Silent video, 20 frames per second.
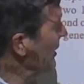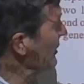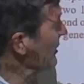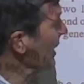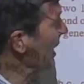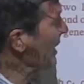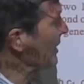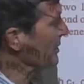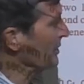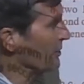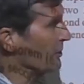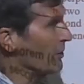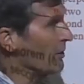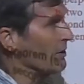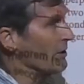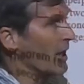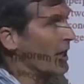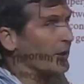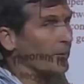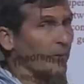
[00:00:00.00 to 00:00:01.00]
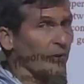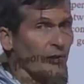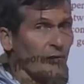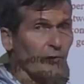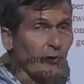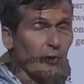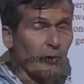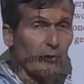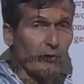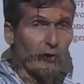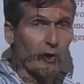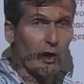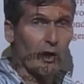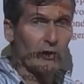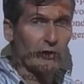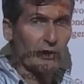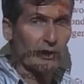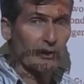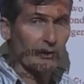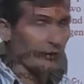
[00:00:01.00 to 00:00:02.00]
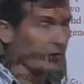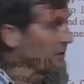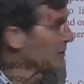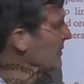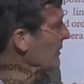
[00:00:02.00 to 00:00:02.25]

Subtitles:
actually turns out to be the form of all solutions.